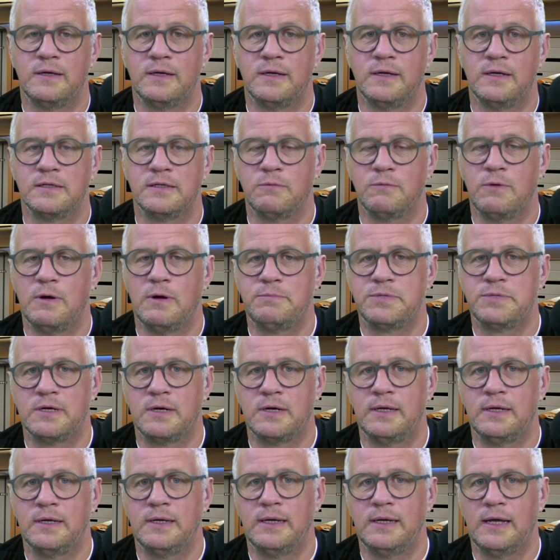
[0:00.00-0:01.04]
as a
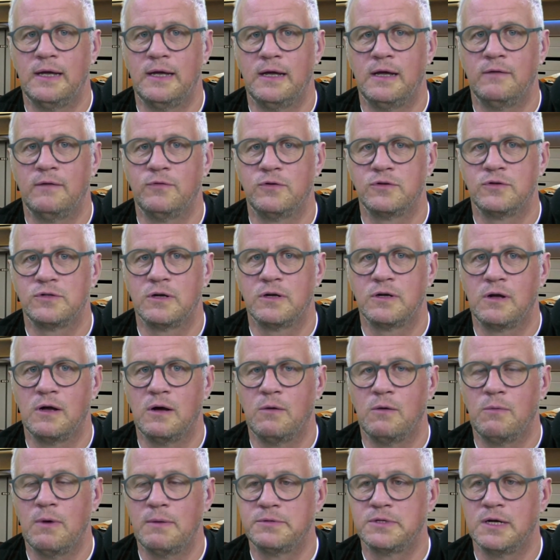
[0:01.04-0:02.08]
website. I've also got a
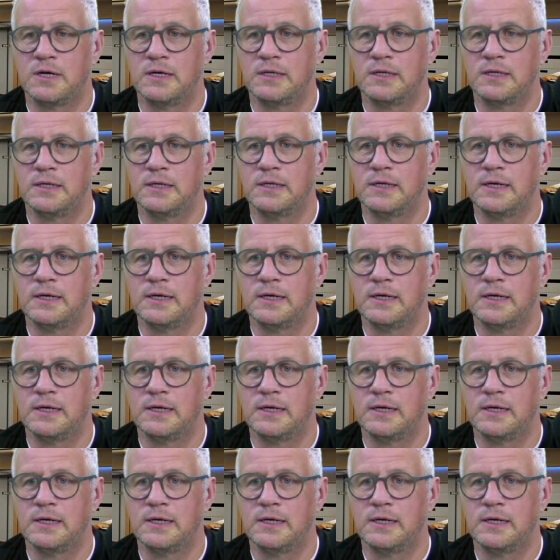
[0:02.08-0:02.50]
website.